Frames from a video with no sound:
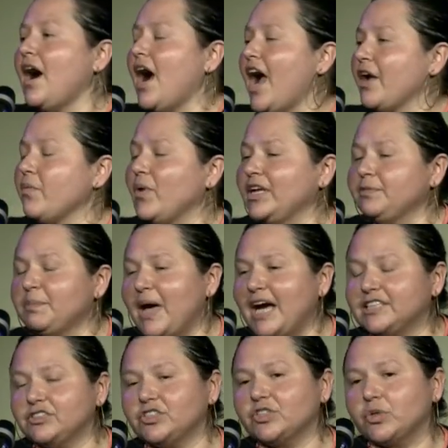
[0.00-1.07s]
I went
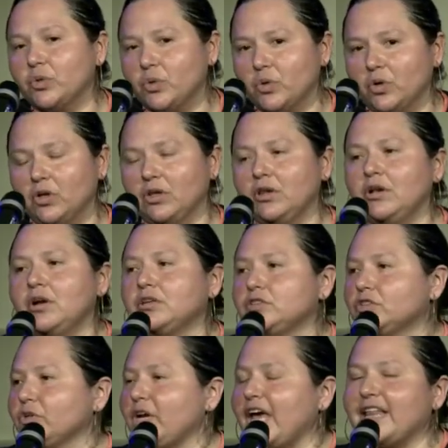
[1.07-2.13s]
back to school
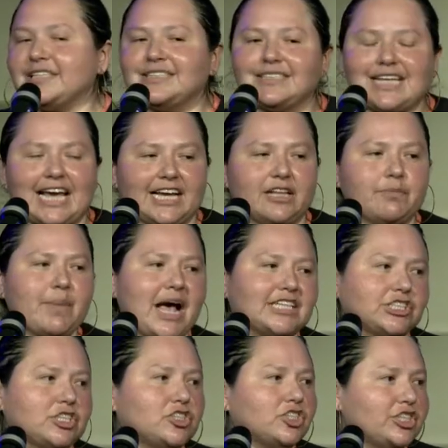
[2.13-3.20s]
to get a second
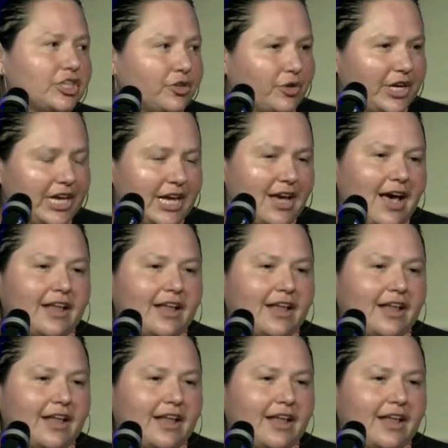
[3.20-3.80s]
bachelor's degree